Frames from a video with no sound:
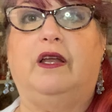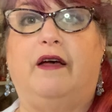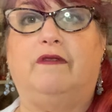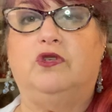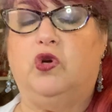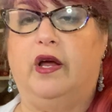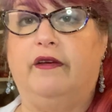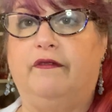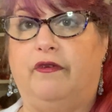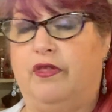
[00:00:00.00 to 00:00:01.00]
have a
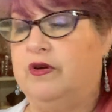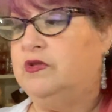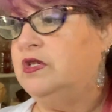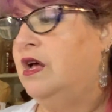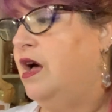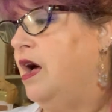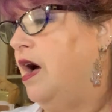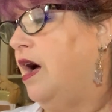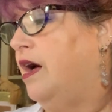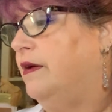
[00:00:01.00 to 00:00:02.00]
drawing for those,
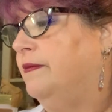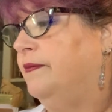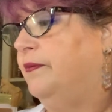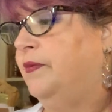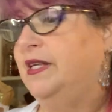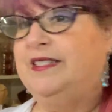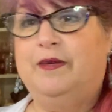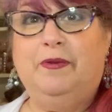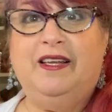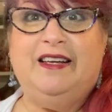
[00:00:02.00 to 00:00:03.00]
because they'd
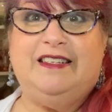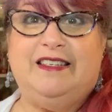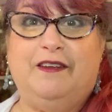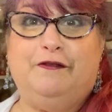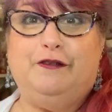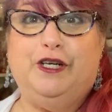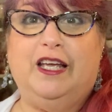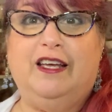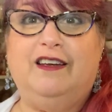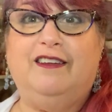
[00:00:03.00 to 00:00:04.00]
be a nice gift for a
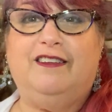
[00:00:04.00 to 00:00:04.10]
kid,